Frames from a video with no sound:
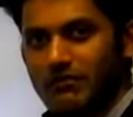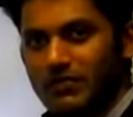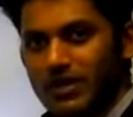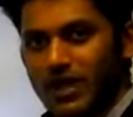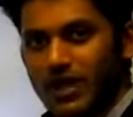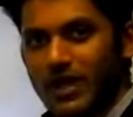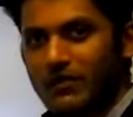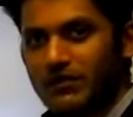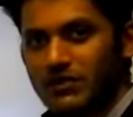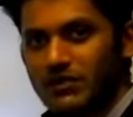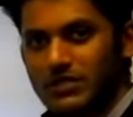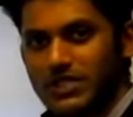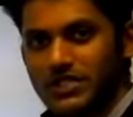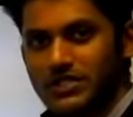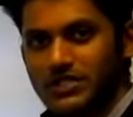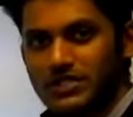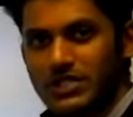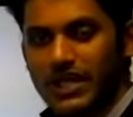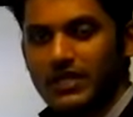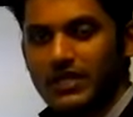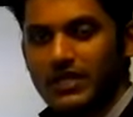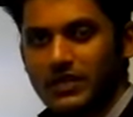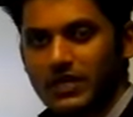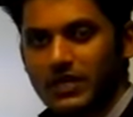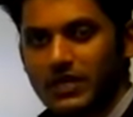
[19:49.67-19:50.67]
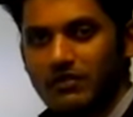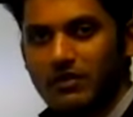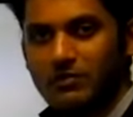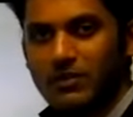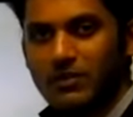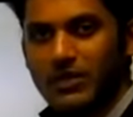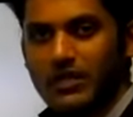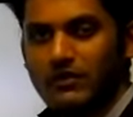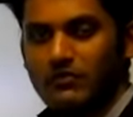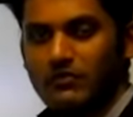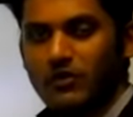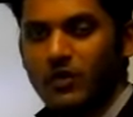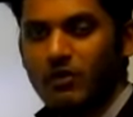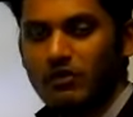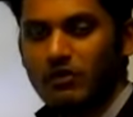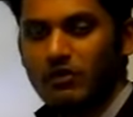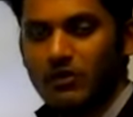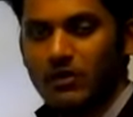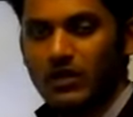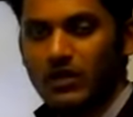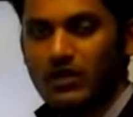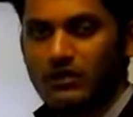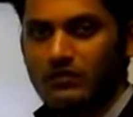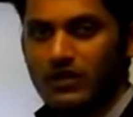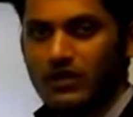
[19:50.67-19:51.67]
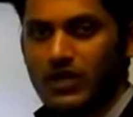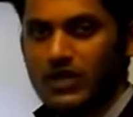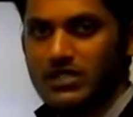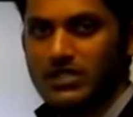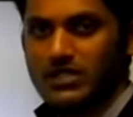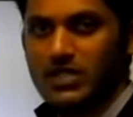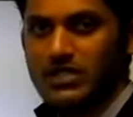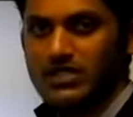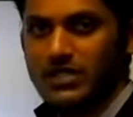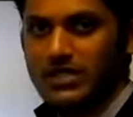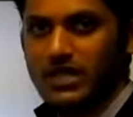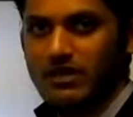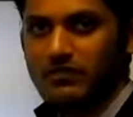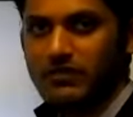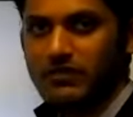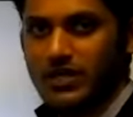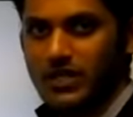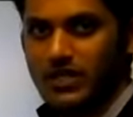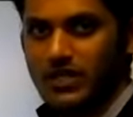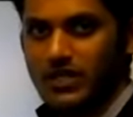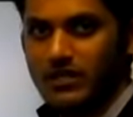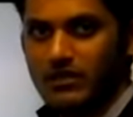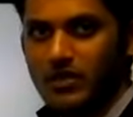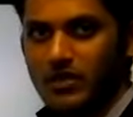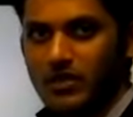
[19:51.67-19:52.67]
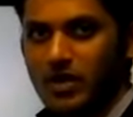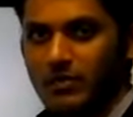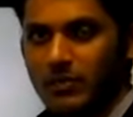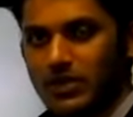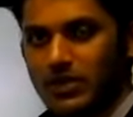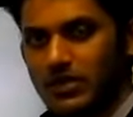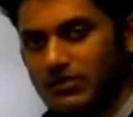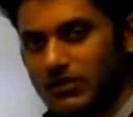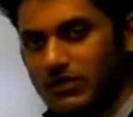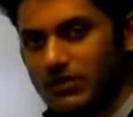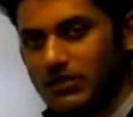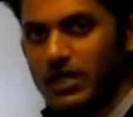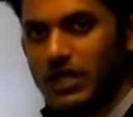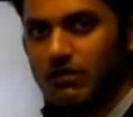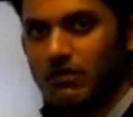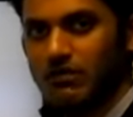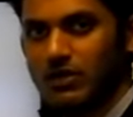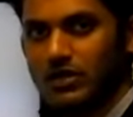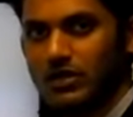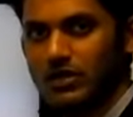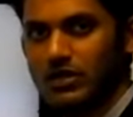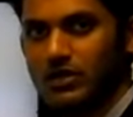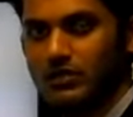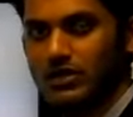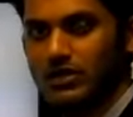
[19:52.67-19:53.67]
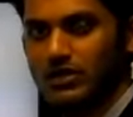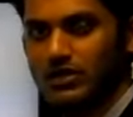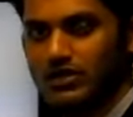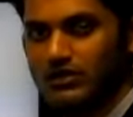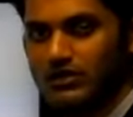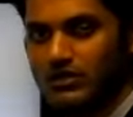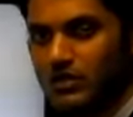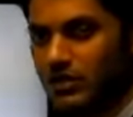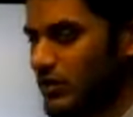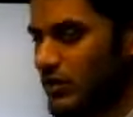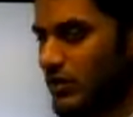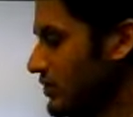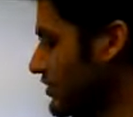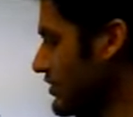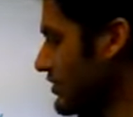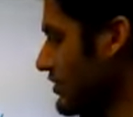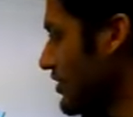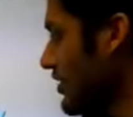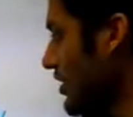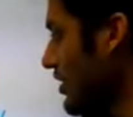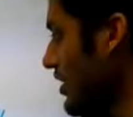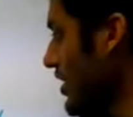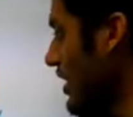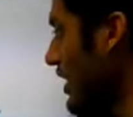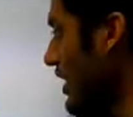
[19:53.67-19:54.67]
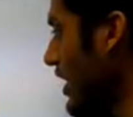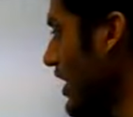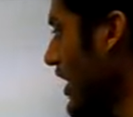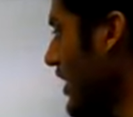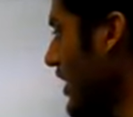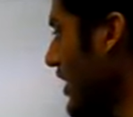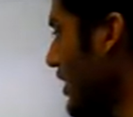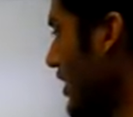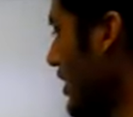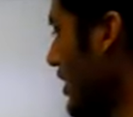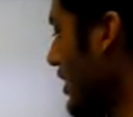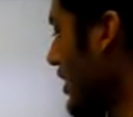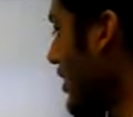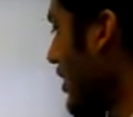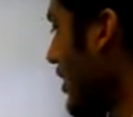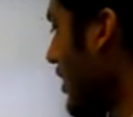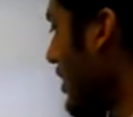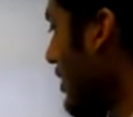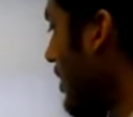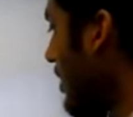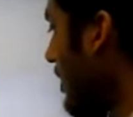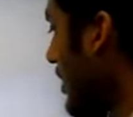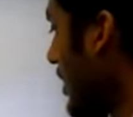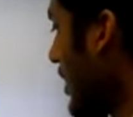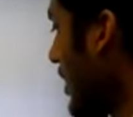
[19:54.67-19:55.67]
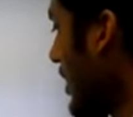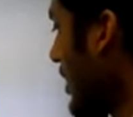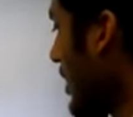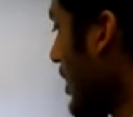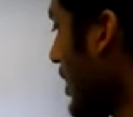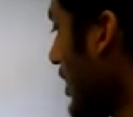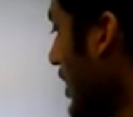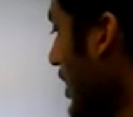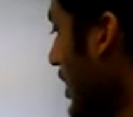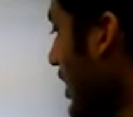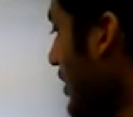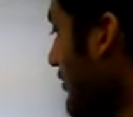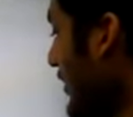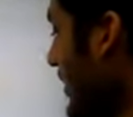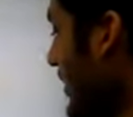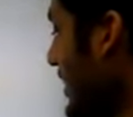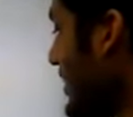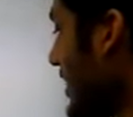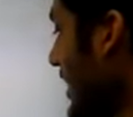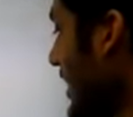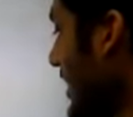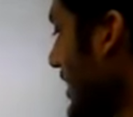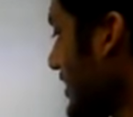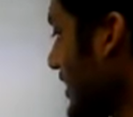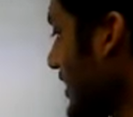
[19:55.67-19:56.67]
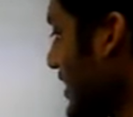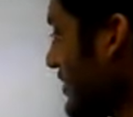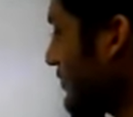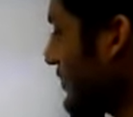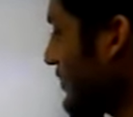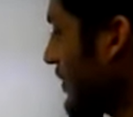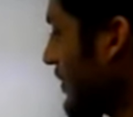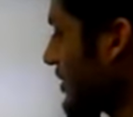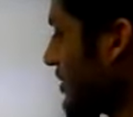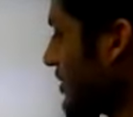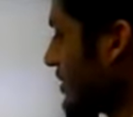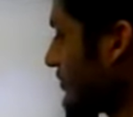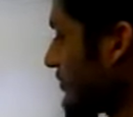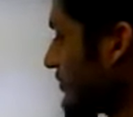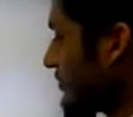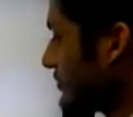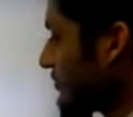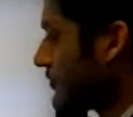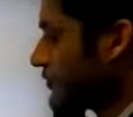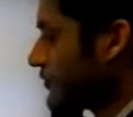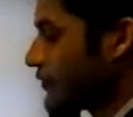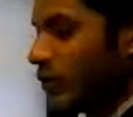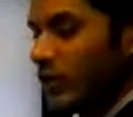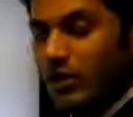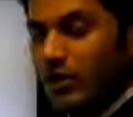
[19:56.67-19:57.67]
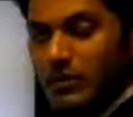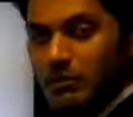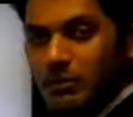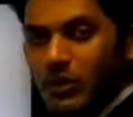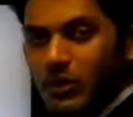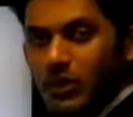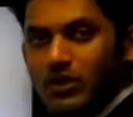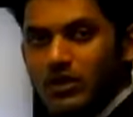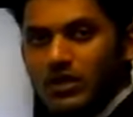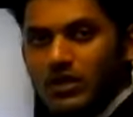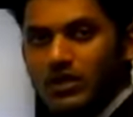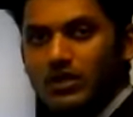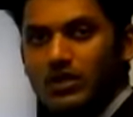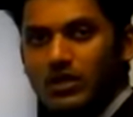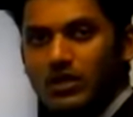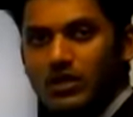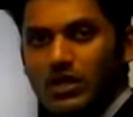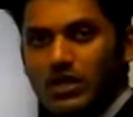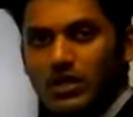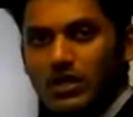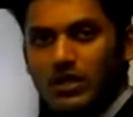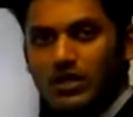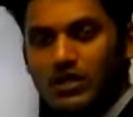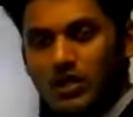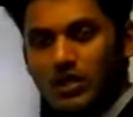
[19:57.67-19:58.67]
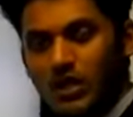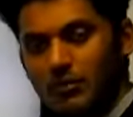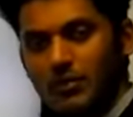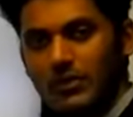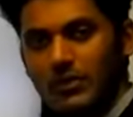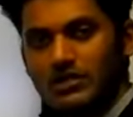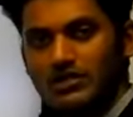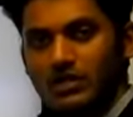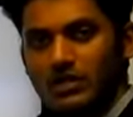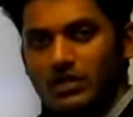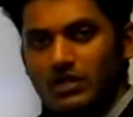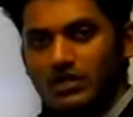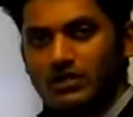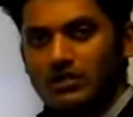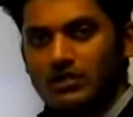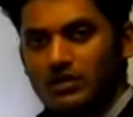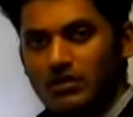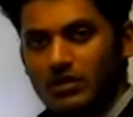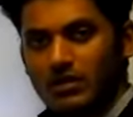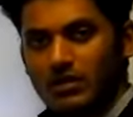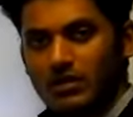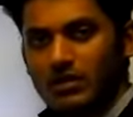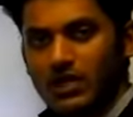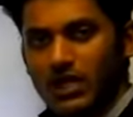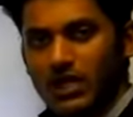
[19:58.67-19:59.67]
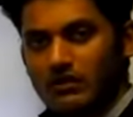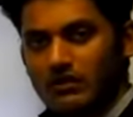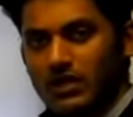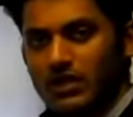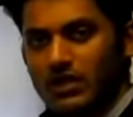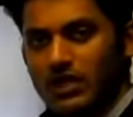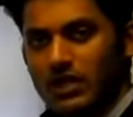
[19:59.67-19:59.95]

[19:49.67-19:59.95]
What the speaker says: I would just like to give a brief overview on the functional safety topics we covered during this course. And I felt like these were the 4 important topics that that were